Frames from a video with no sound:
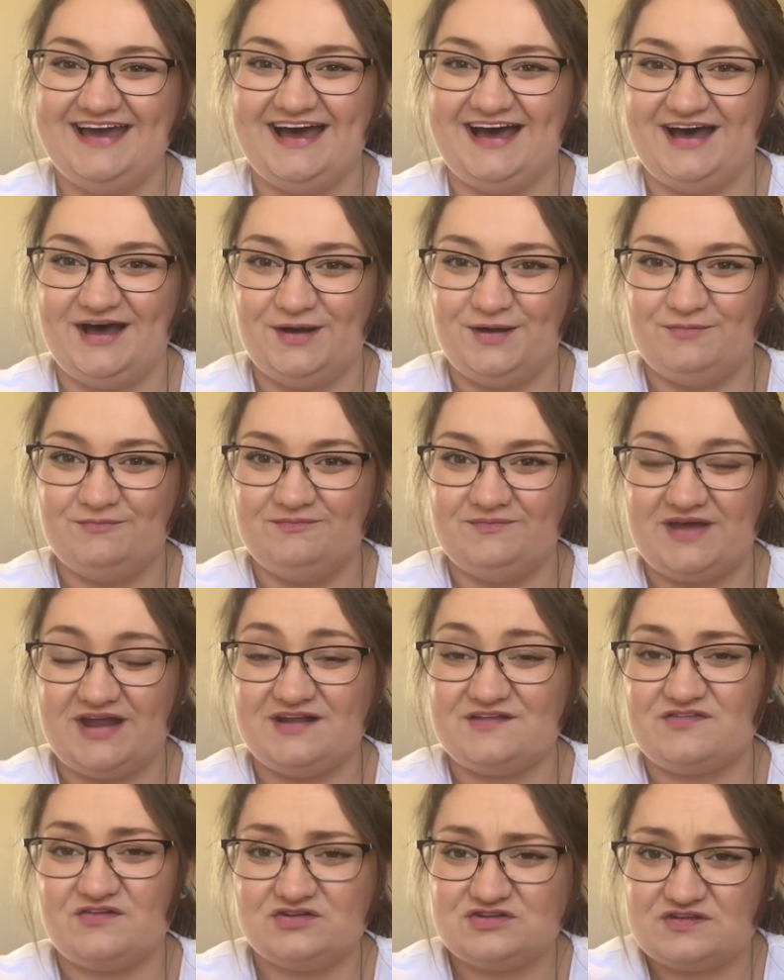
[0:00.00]
And
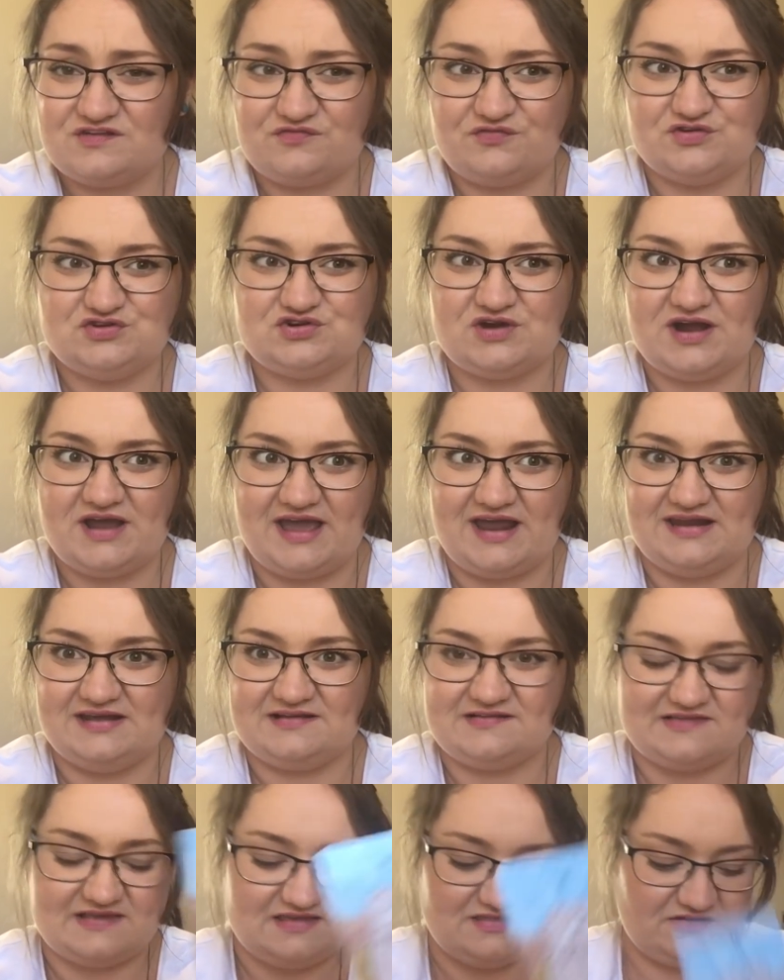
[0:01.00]
it's not just for drug
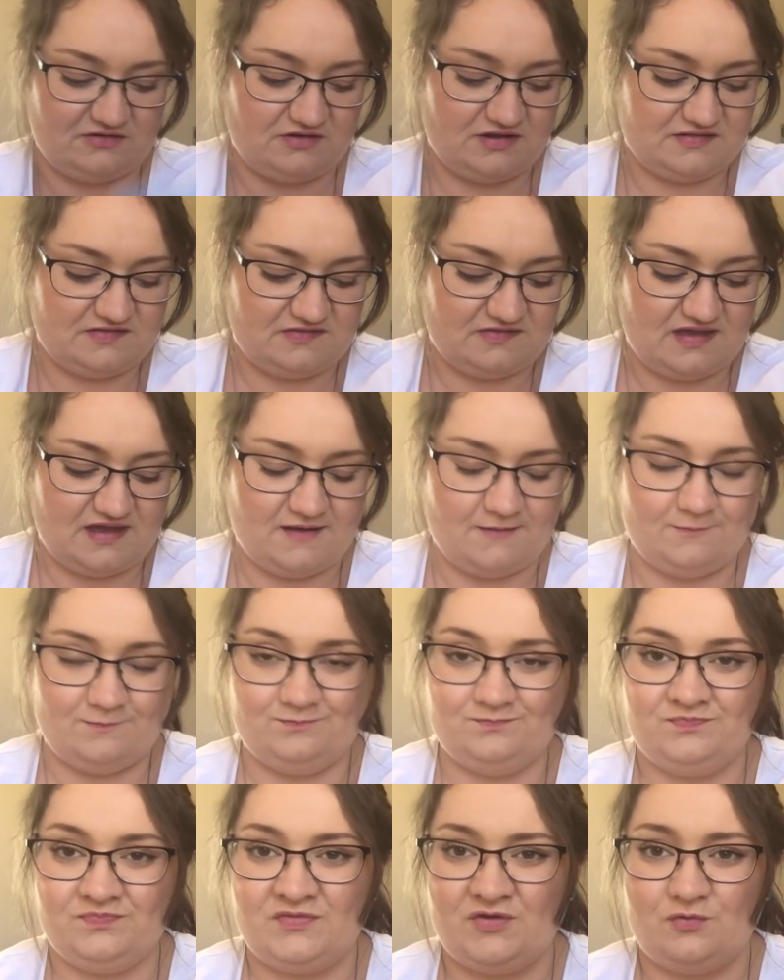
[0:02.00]
addicts either. It's
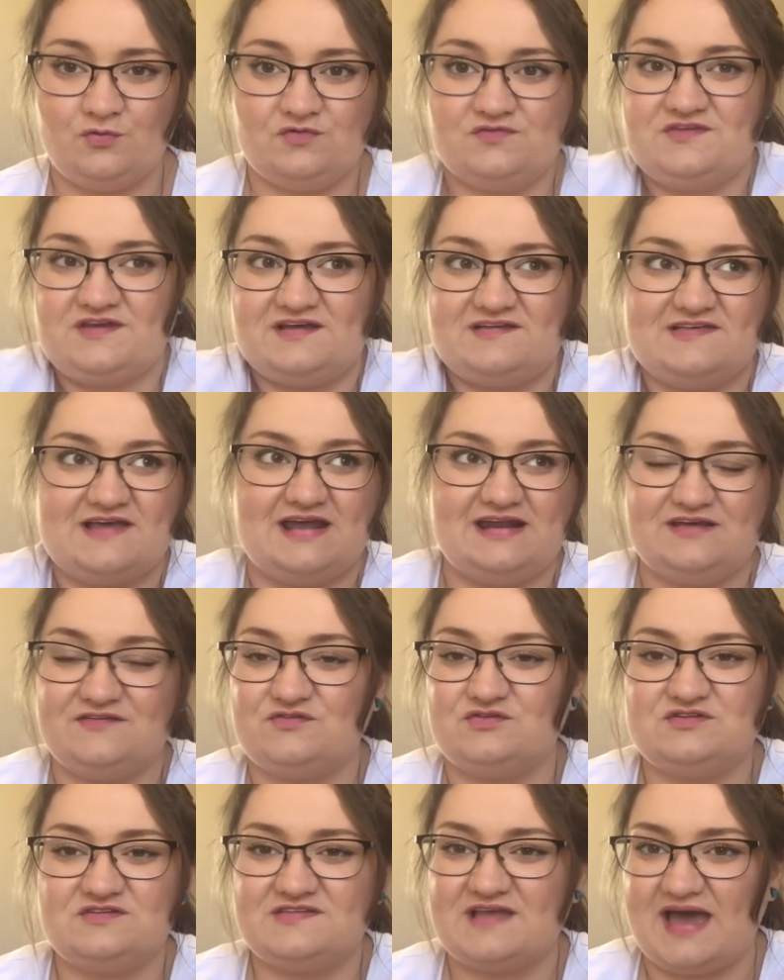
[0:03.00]
or sex addicts
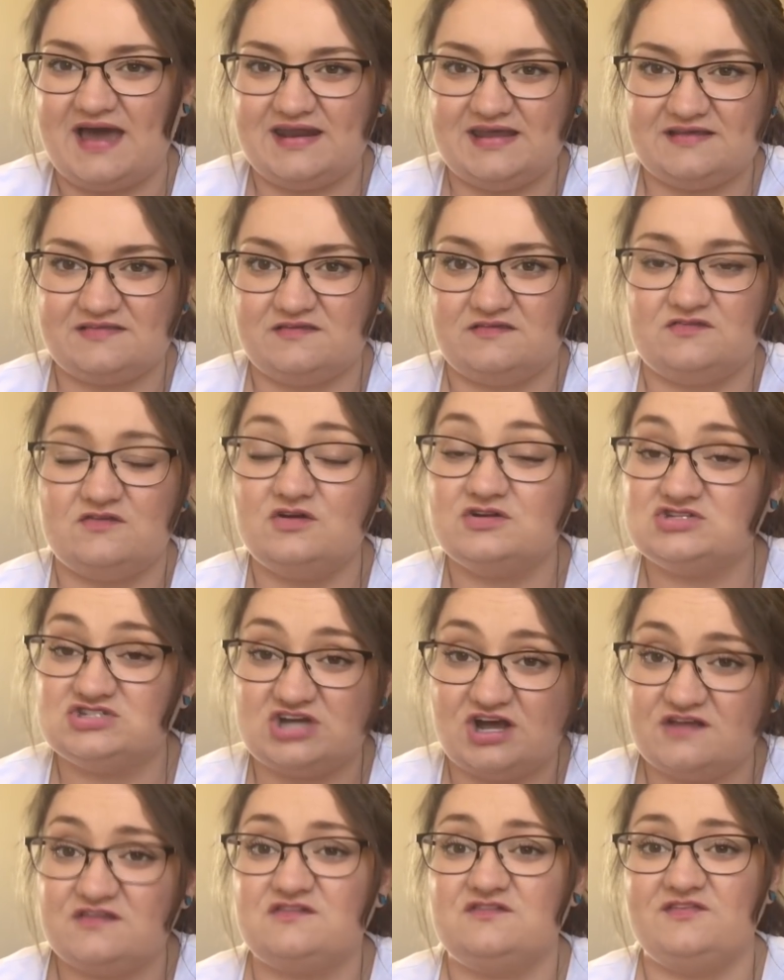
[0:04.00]
or just addicts. It's not
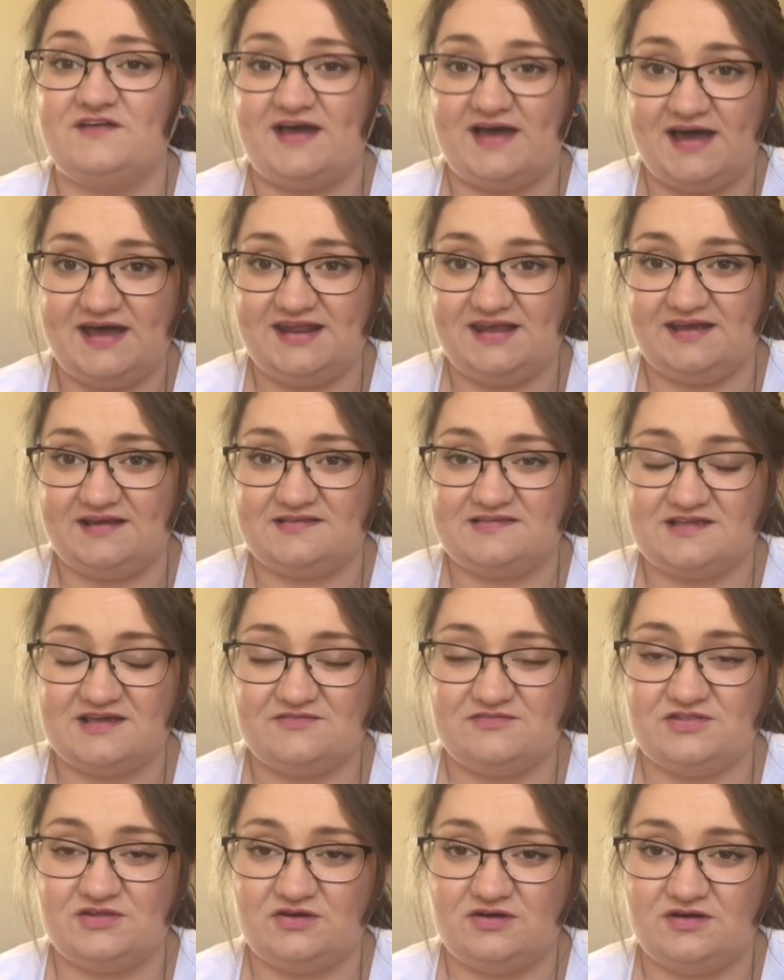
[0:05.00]
just for addicts,
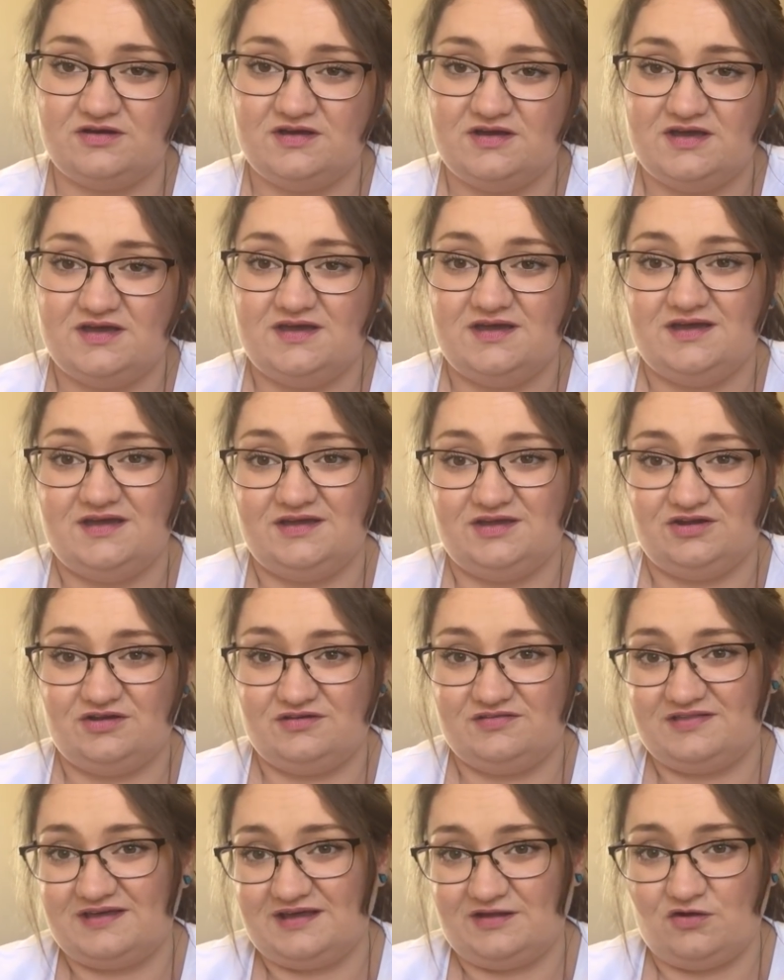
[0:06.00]
even though, you
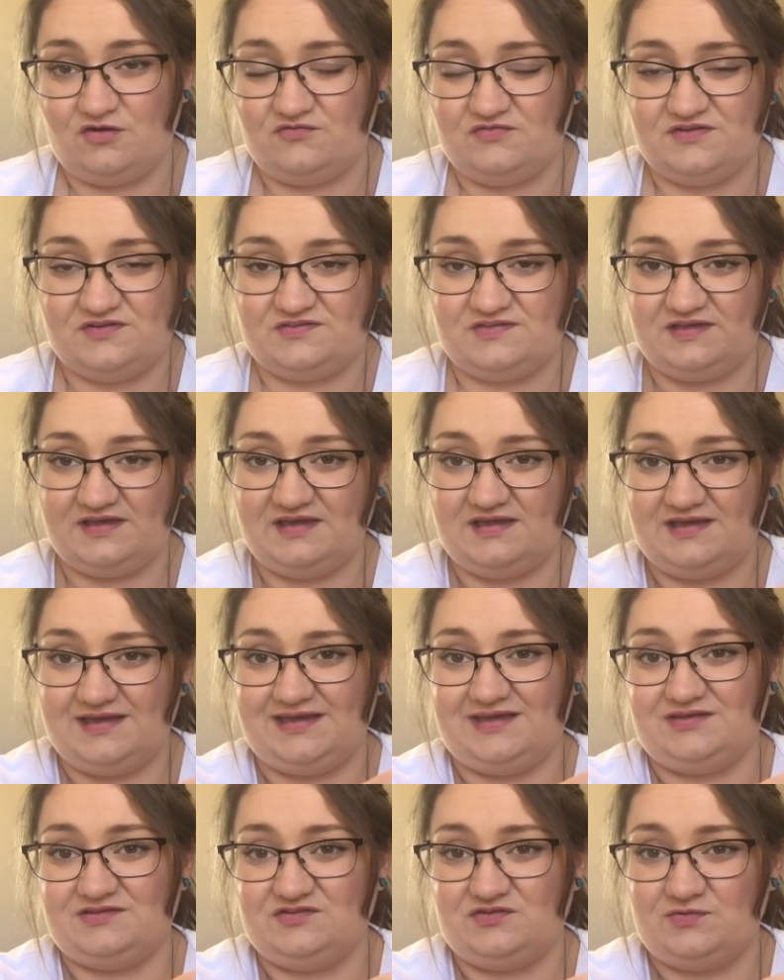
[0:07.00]
know, that obviously
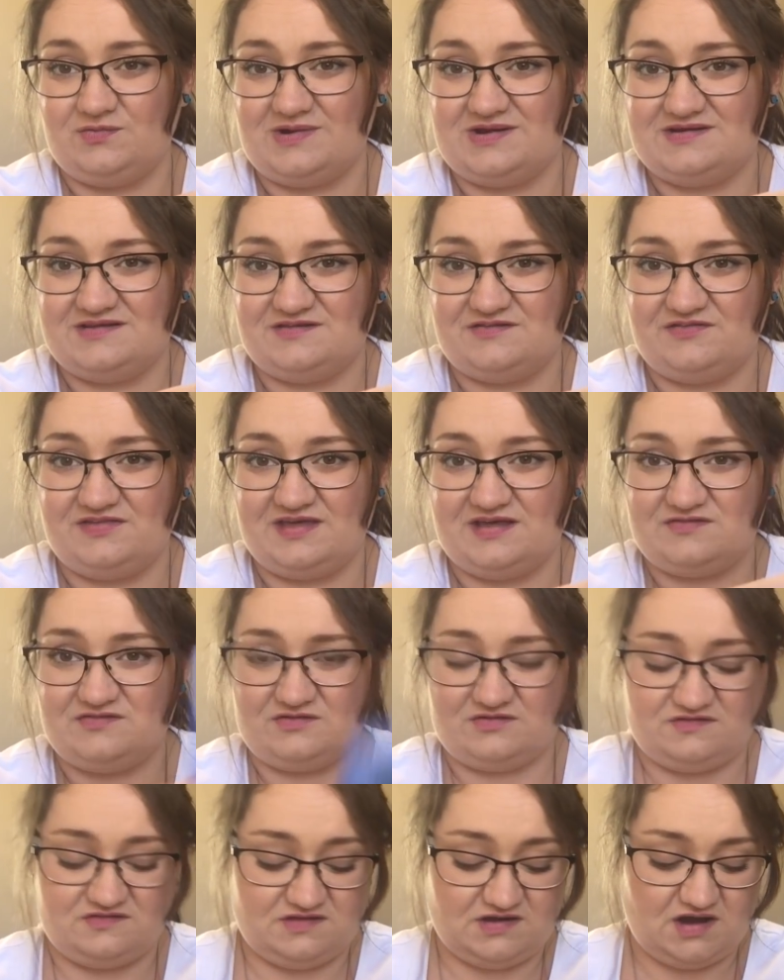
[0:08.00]
it can do wonders for that
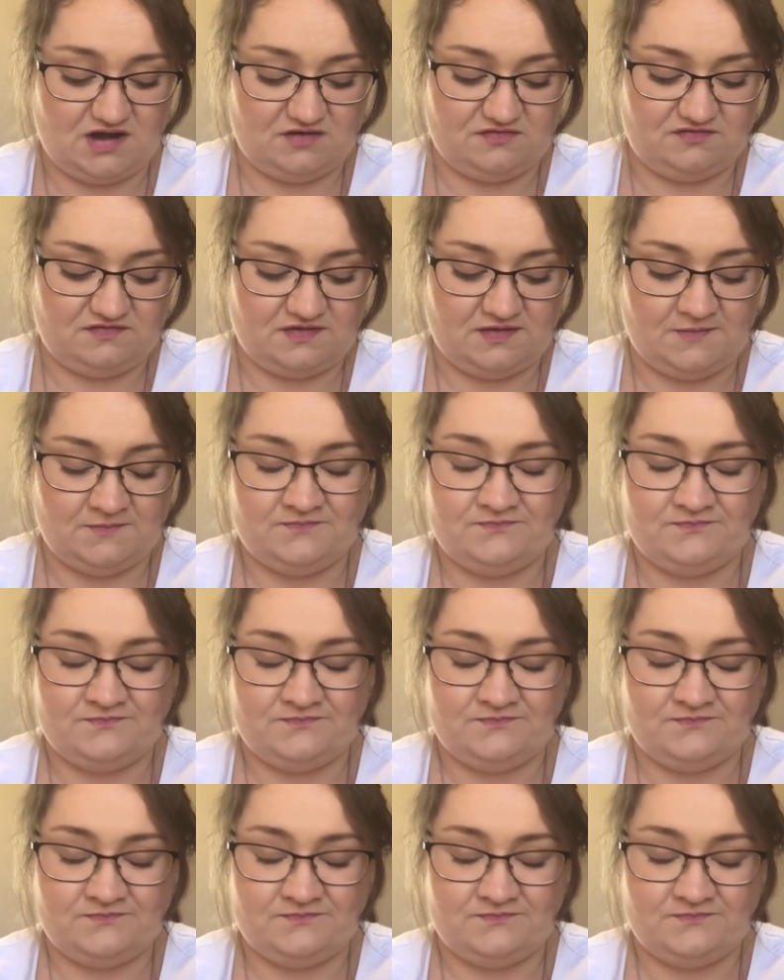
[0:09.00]
sort of stuff.